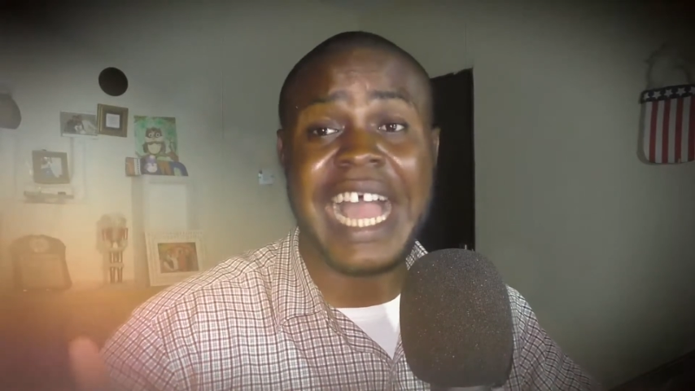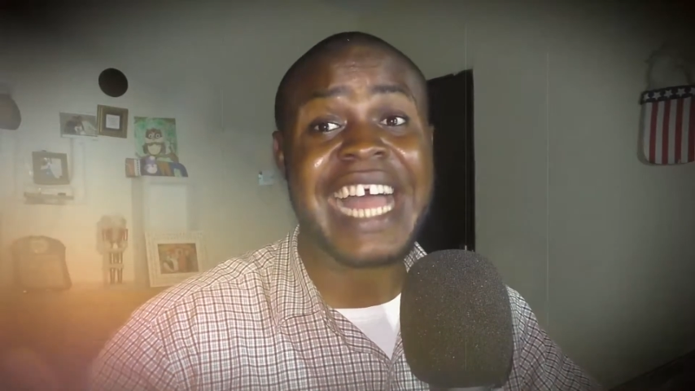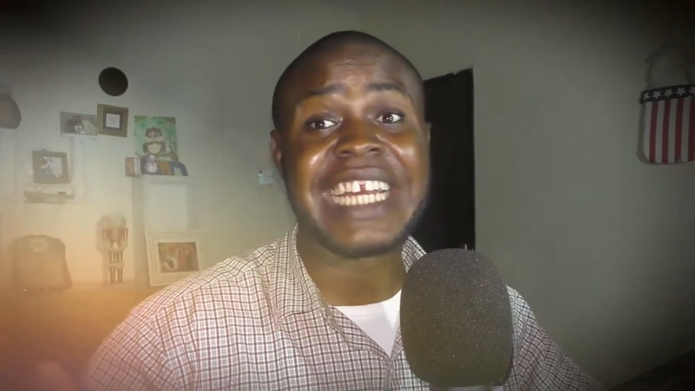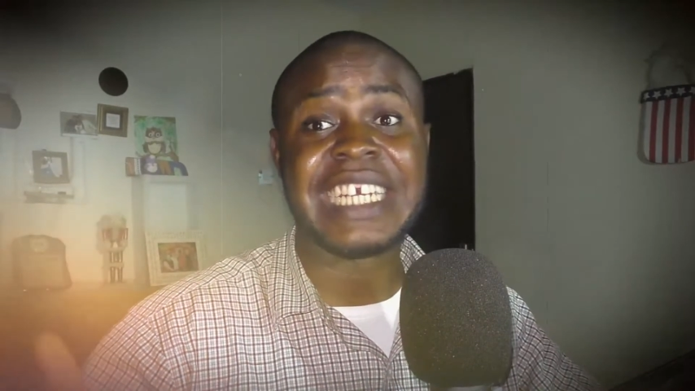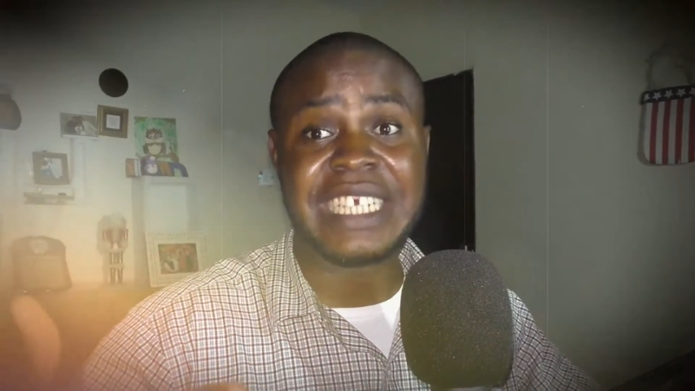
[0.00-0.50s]

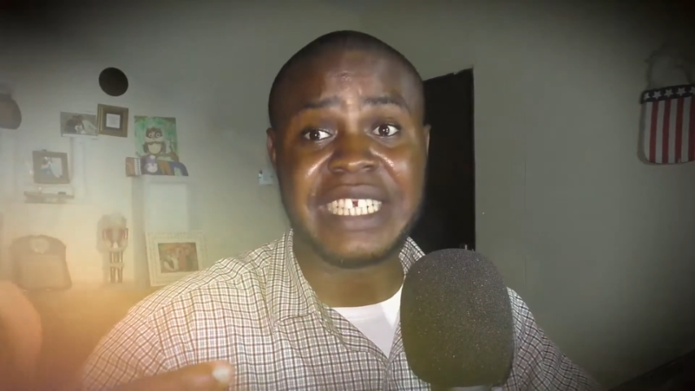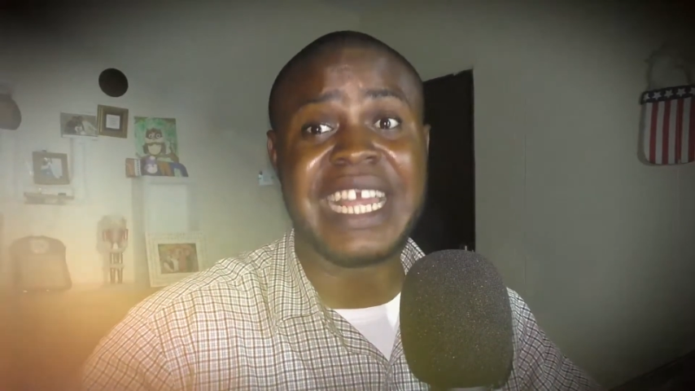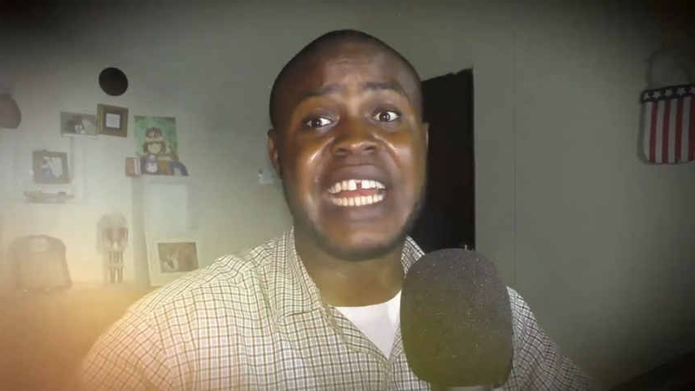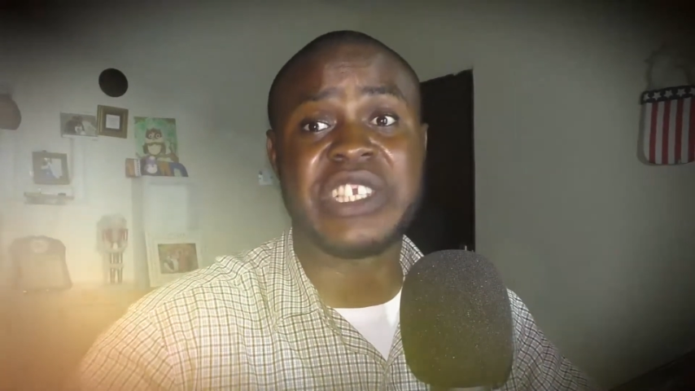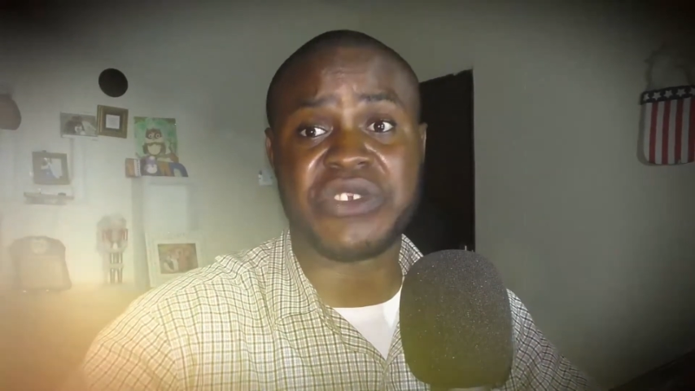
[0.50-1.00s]
And
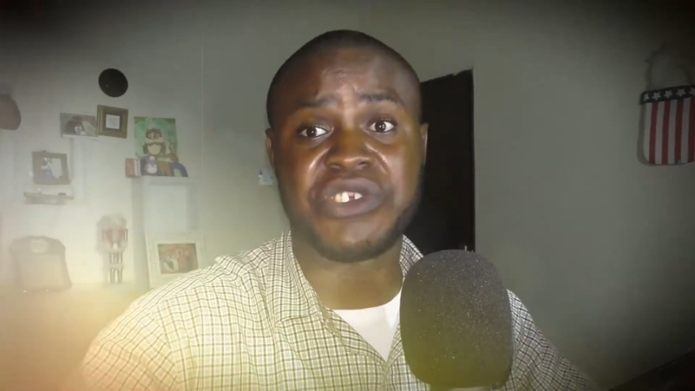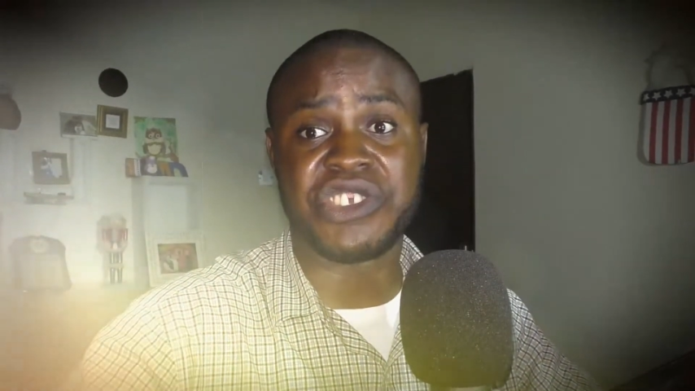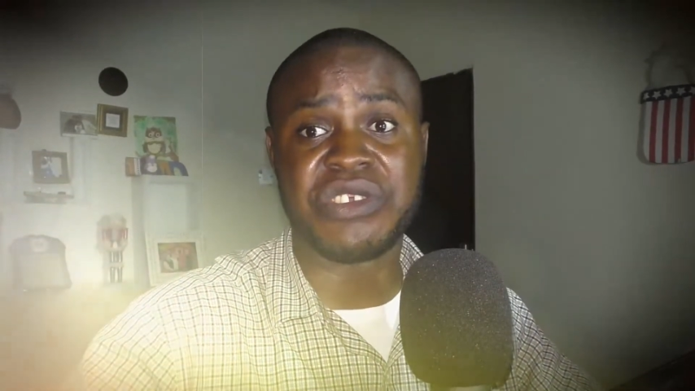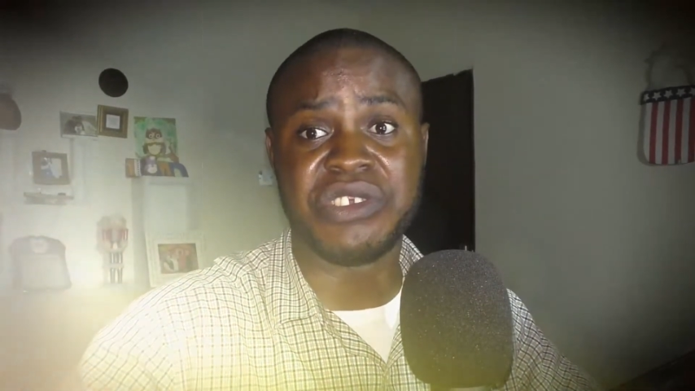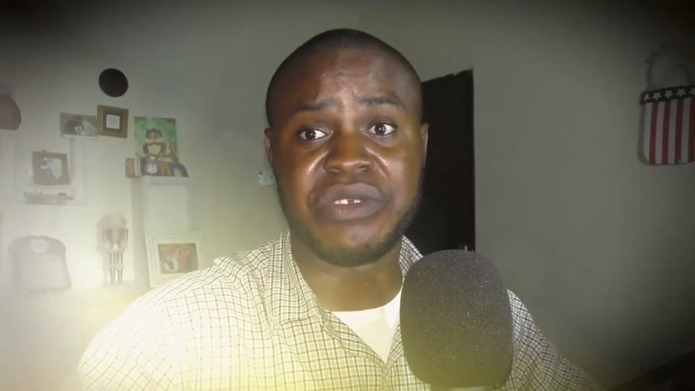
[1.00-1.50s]
that is to
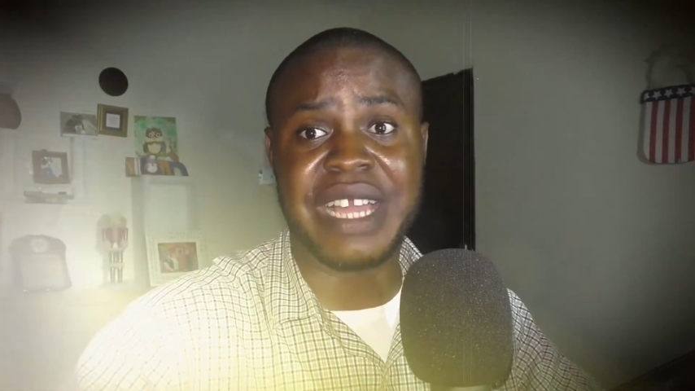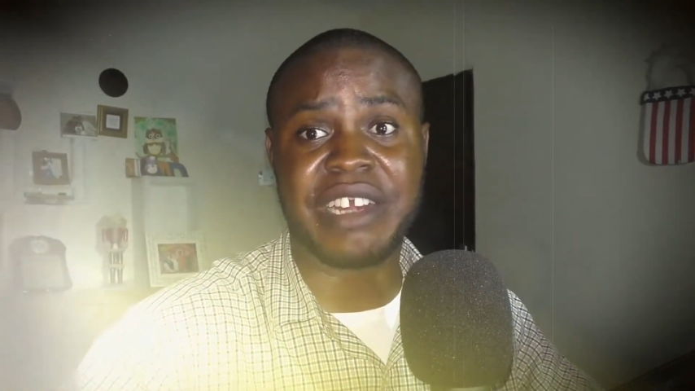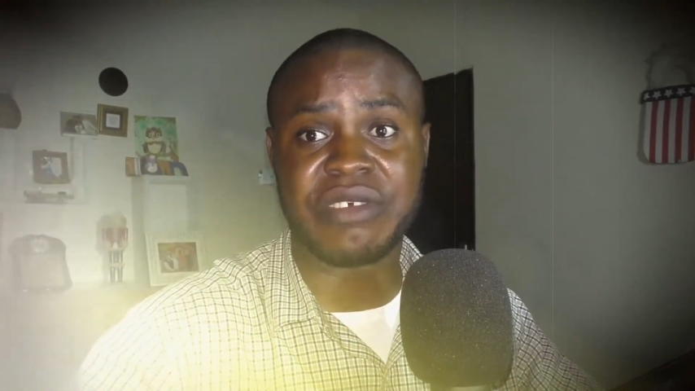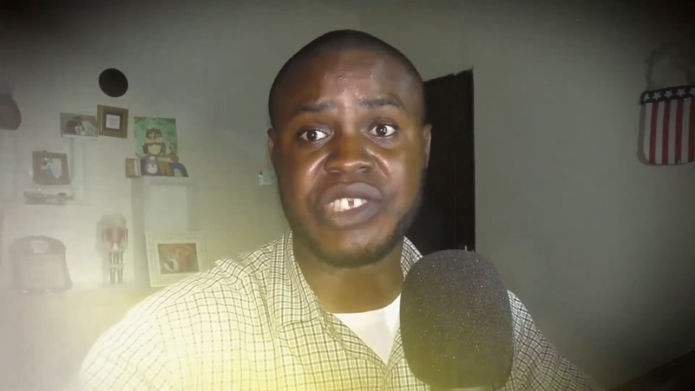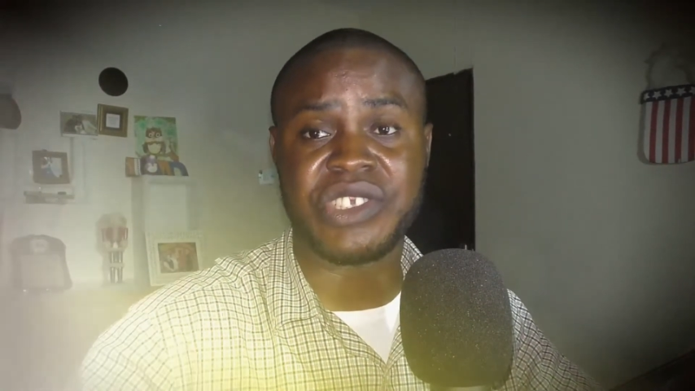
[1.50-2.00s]
show you that
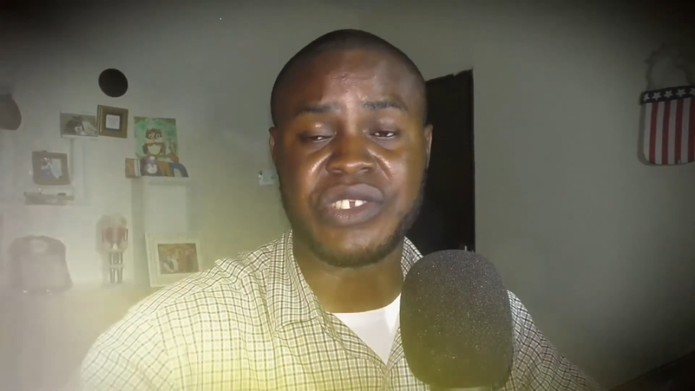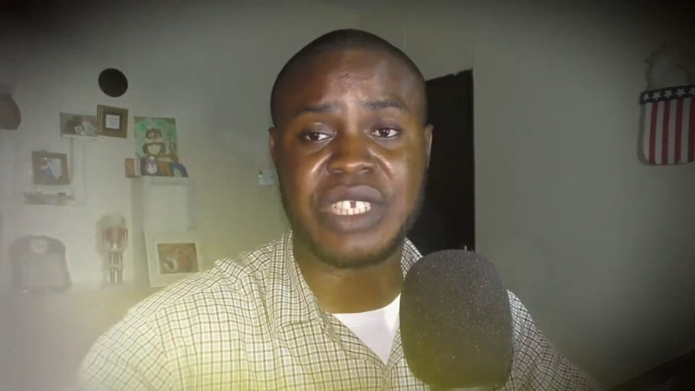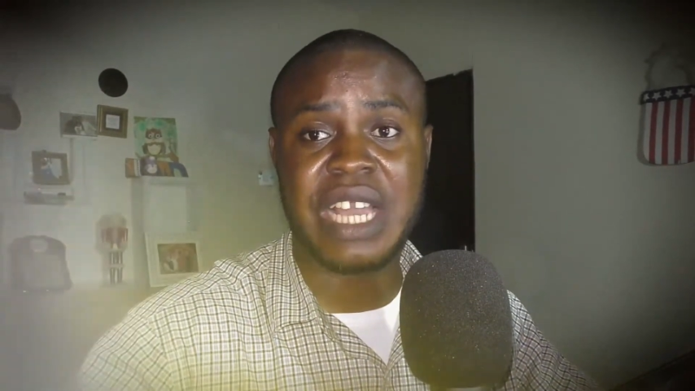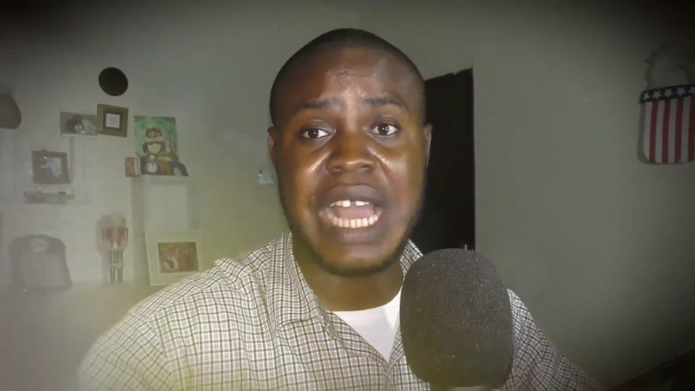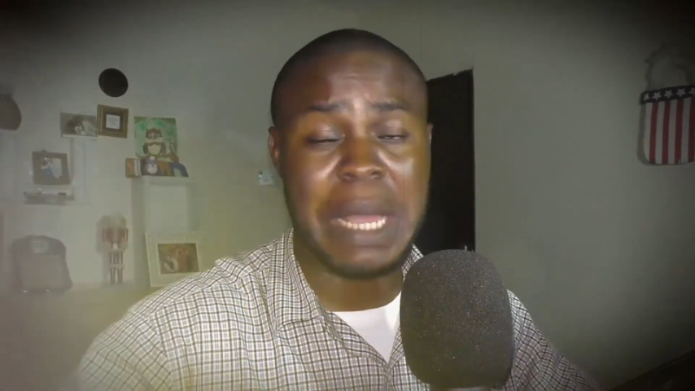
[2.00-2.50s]
Christians
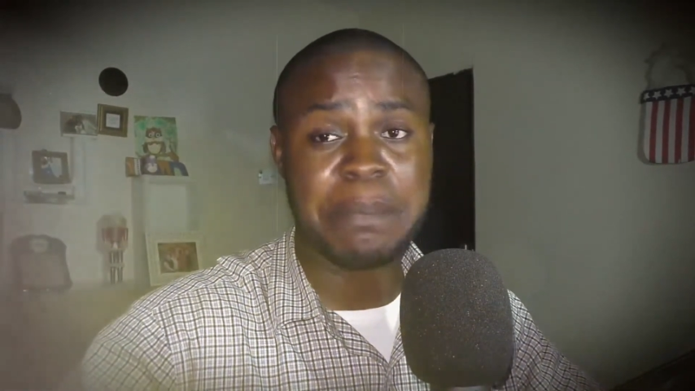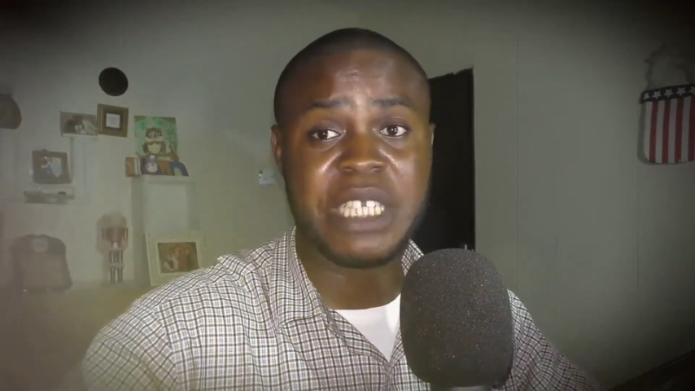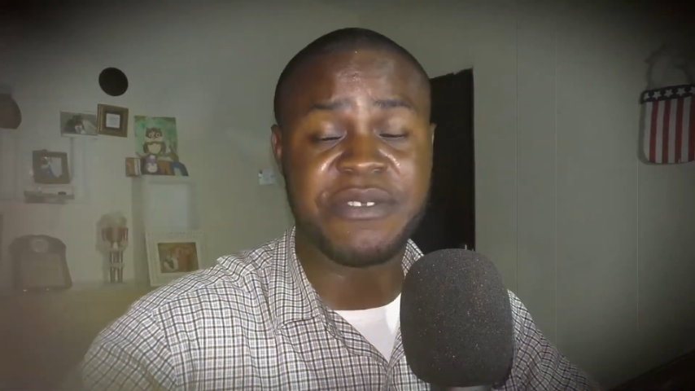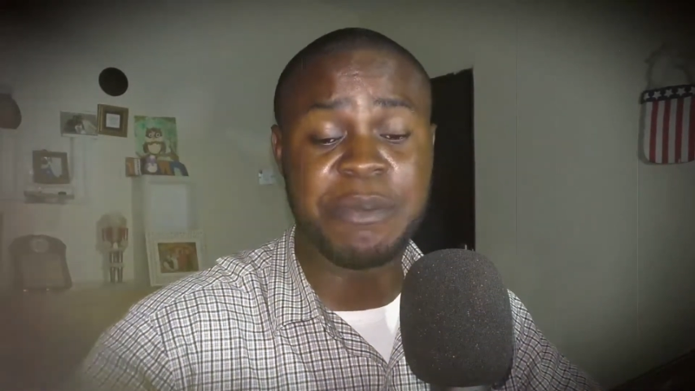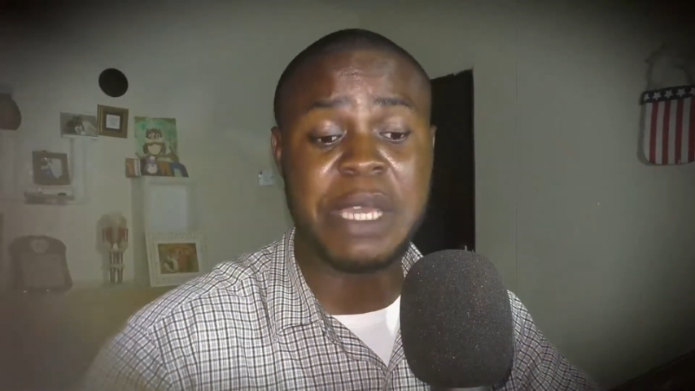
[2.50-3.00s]
are
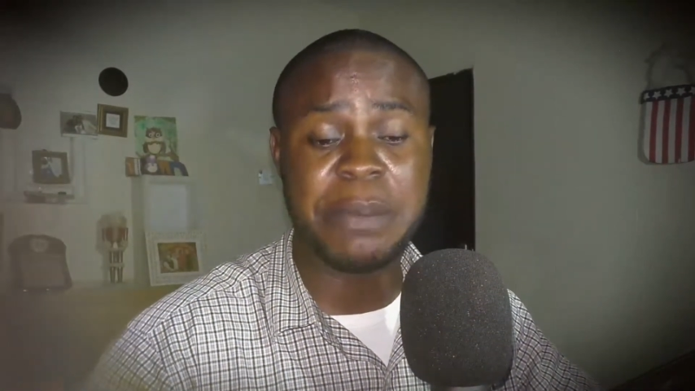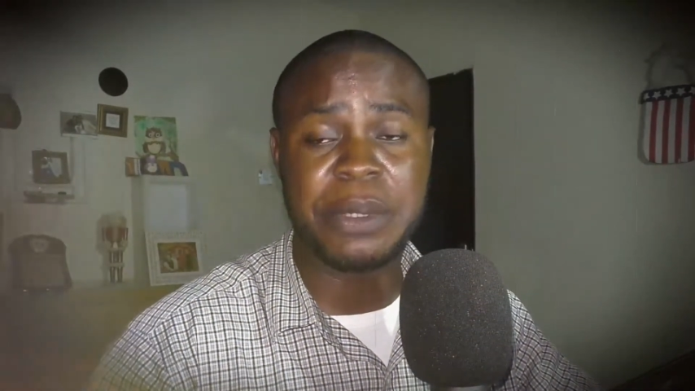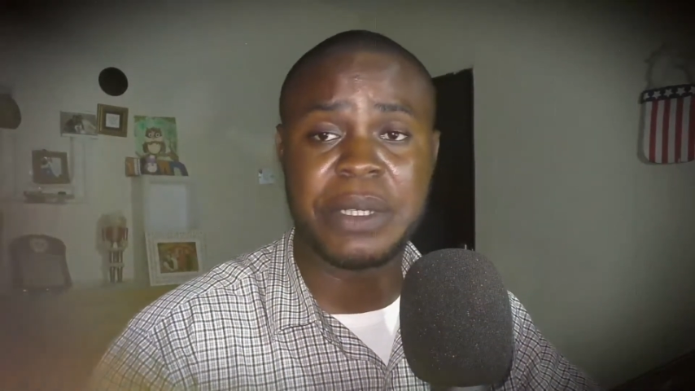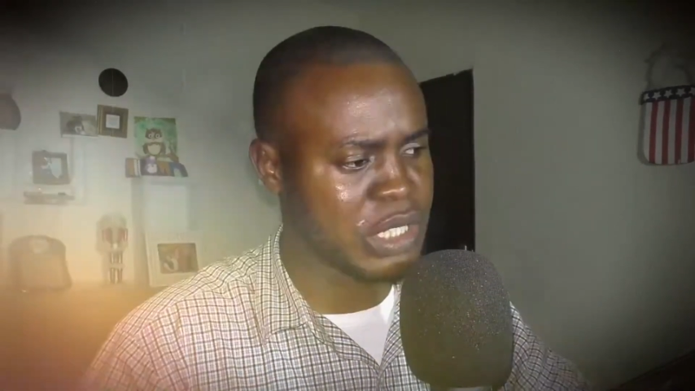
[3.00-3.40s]
peaceful people.